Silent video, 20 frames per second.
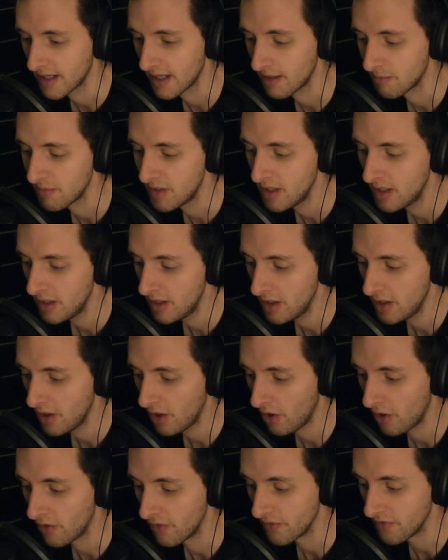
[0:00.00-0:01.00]
game
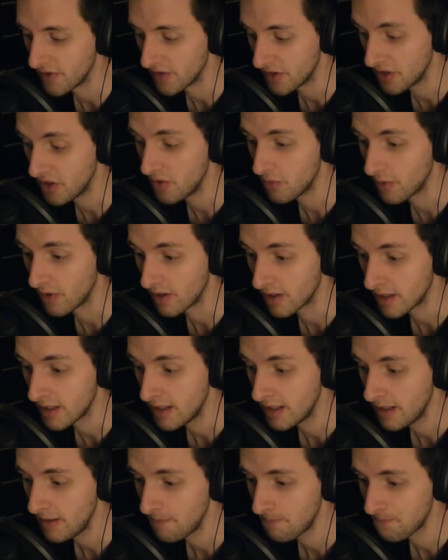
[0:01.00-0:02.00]
on the new one,
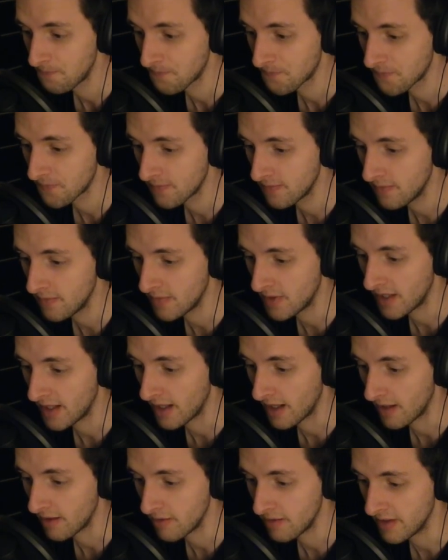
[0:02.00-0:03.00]

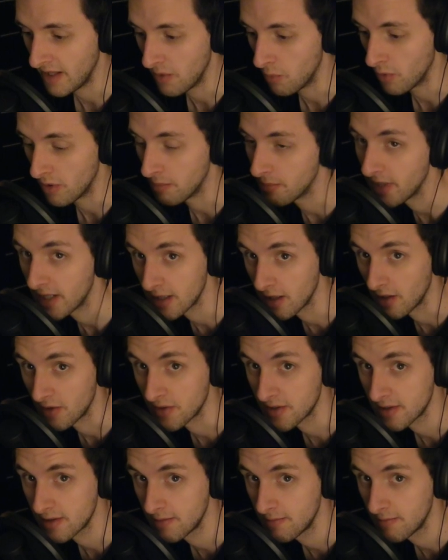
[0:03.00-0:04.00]
they wouldn't be
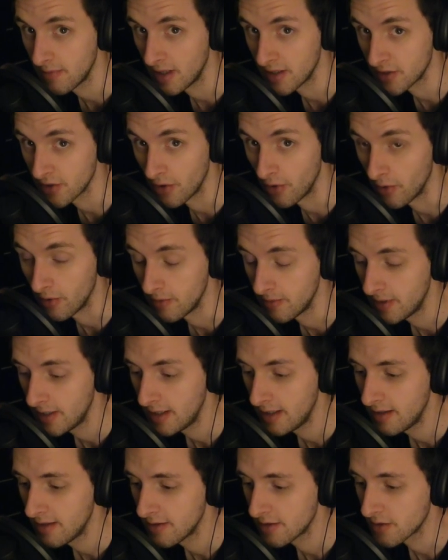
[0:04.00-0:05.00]
close at all.
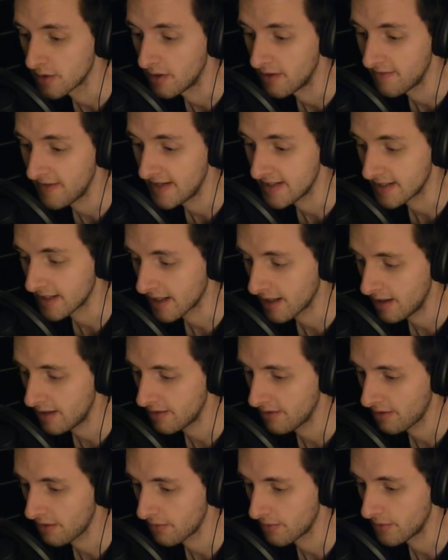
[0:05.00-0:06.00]
So I've had to
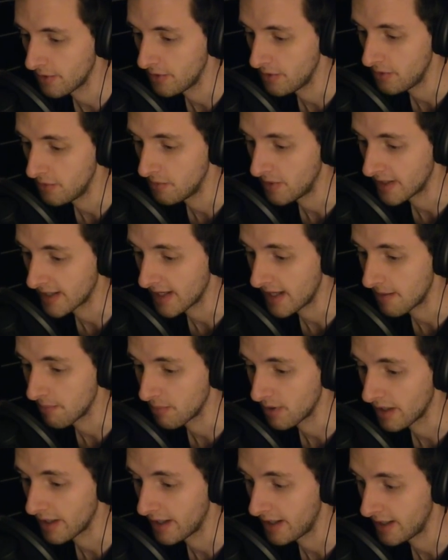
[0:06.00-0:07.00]
cut through my
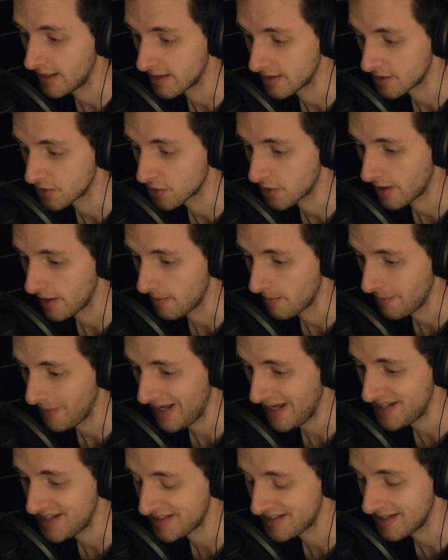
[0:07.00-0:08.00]
gameplay and to try and
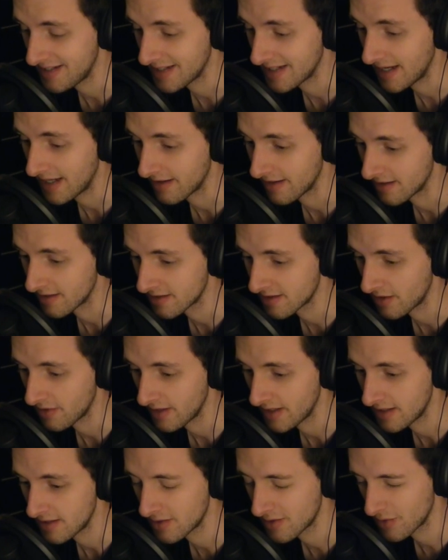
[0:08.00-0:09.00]
paste it together so
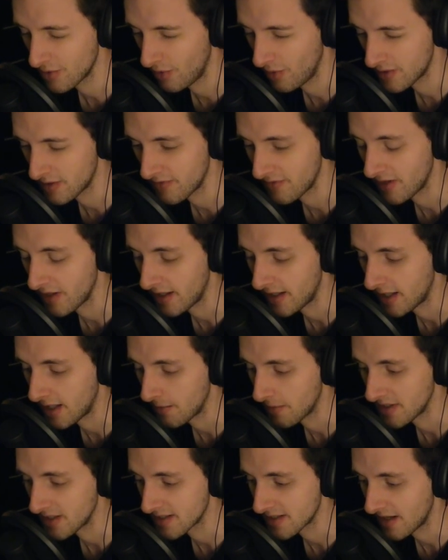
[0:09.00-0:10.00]
they sort of line
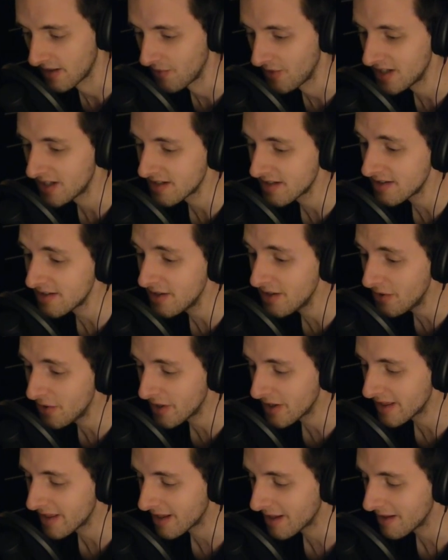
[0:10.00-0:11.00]
up in the same way. And just
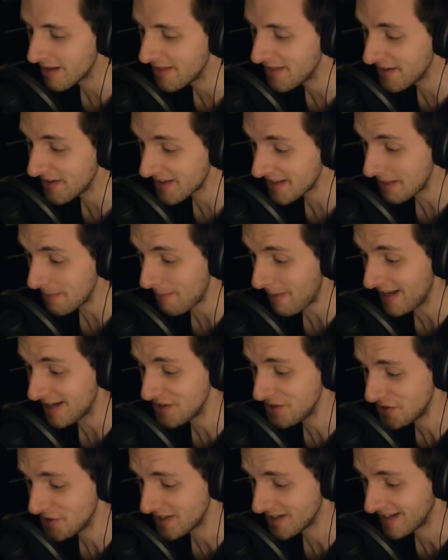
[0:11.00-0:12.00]
look at the
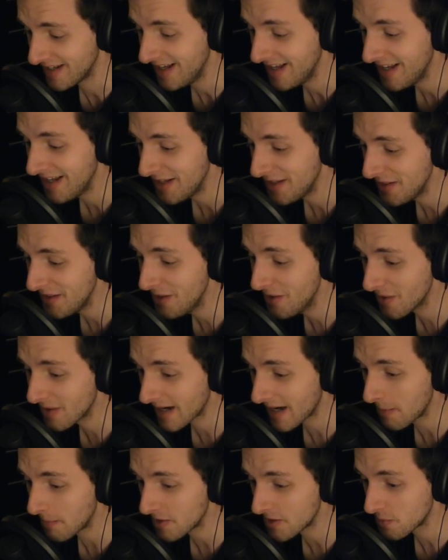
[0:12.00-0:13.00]
mansion. Look
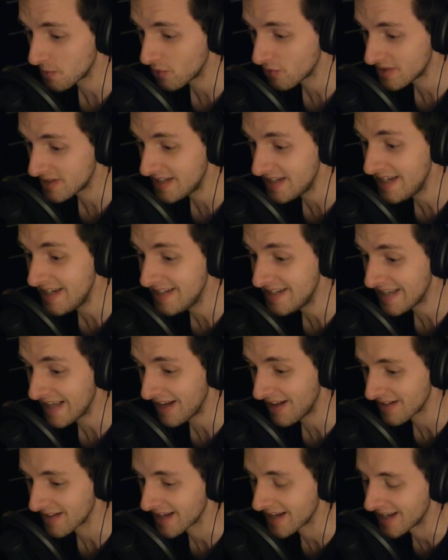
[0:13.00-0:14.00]
how much more
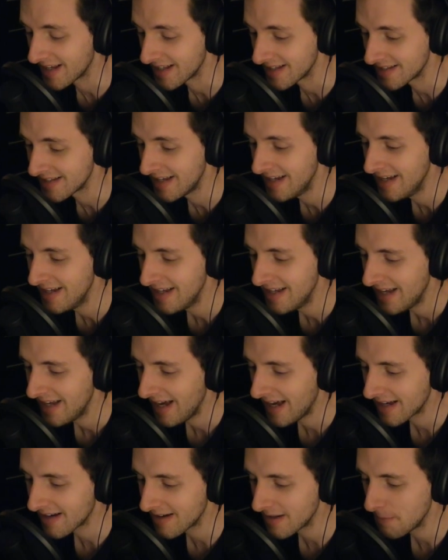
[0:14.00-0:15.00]
detailed it is.
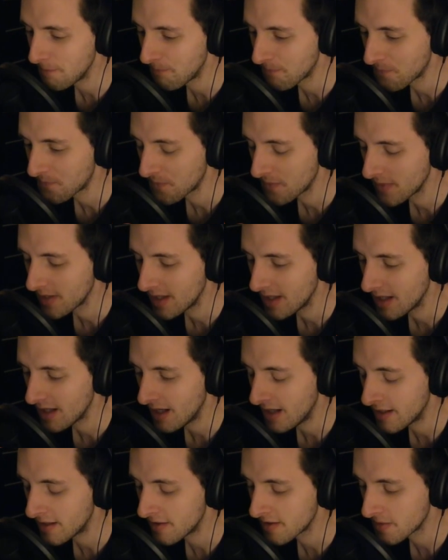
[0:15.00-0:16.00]
And
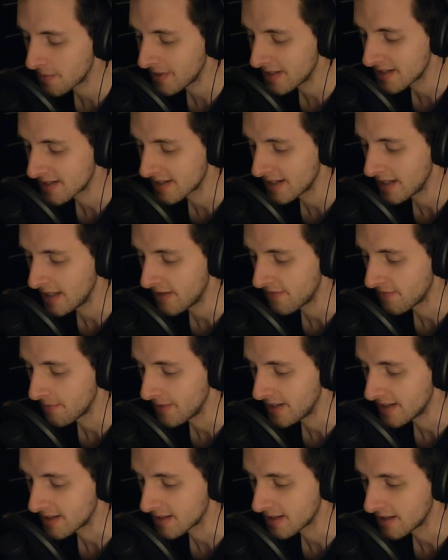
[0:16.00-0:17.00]
I know it's a bit silly for
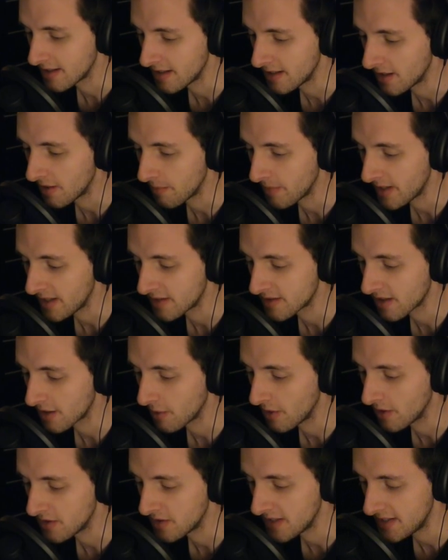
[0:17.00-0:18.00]
me to, be
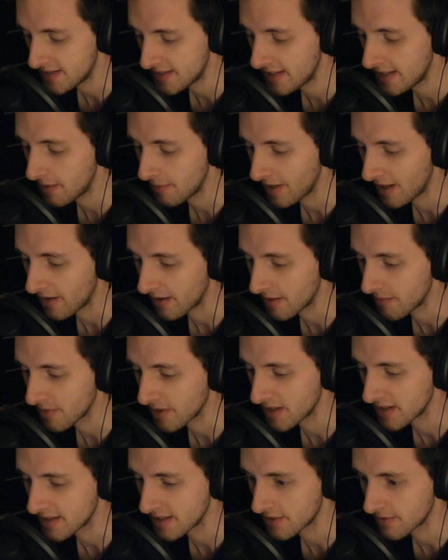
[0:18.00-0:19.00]
so OTT about it,
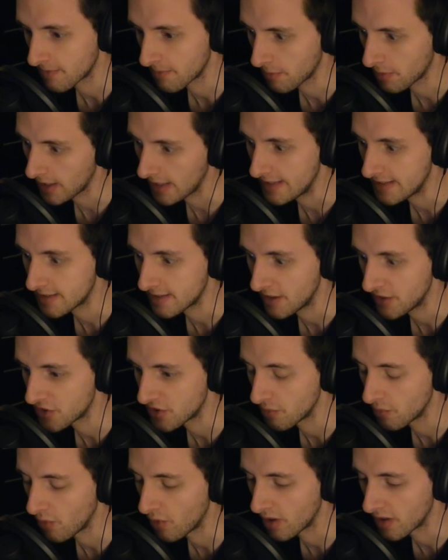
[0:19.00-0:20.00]
because it's from
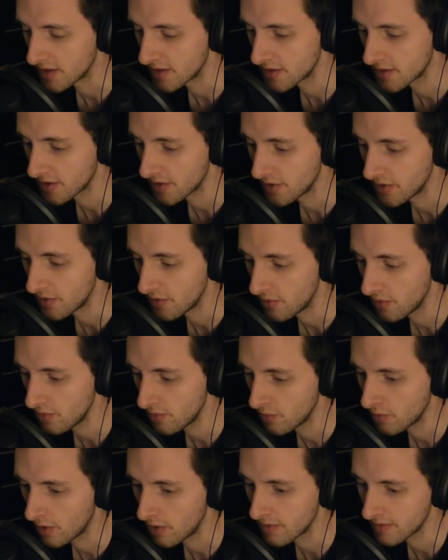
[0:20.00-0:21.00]
PlayStation 1 to
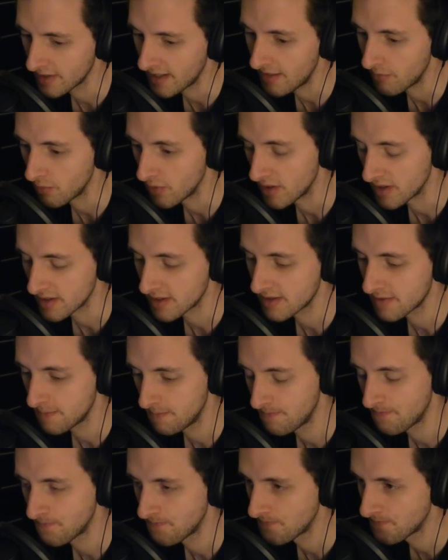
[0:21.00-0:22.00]
what then was
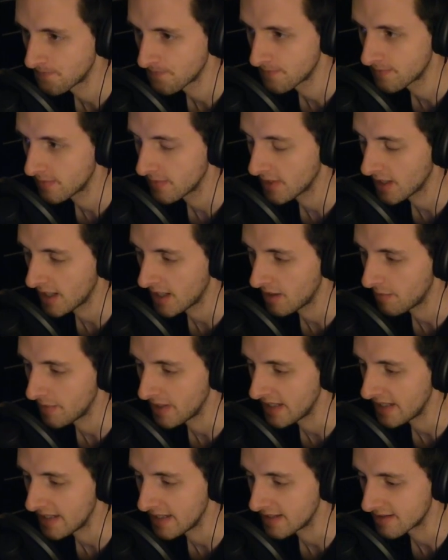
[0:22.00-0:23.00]
how
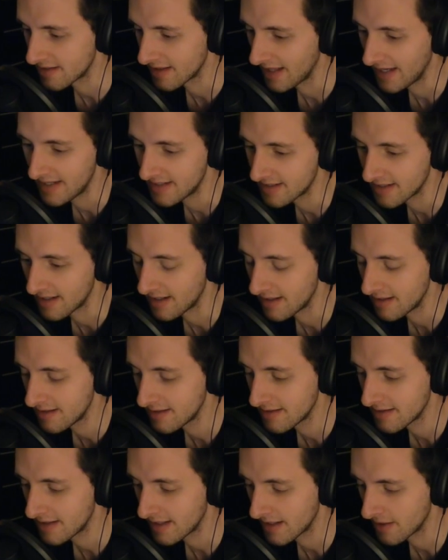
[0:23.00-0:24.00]
many years later
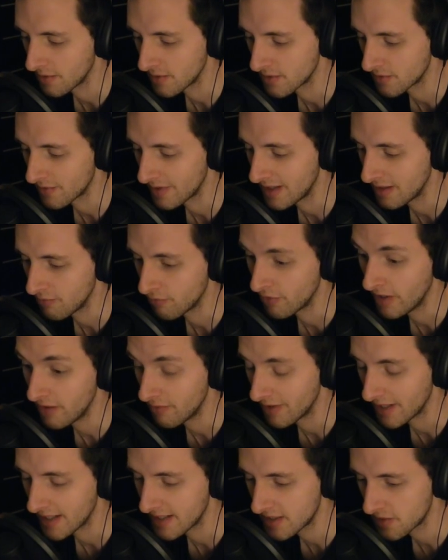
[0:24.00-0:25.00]
that it was
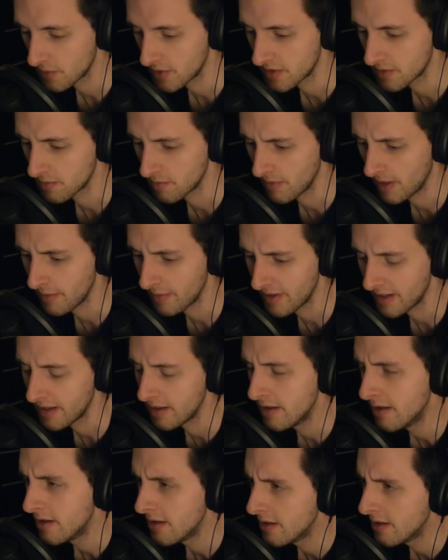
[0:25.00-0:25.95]
re-released, which maybe,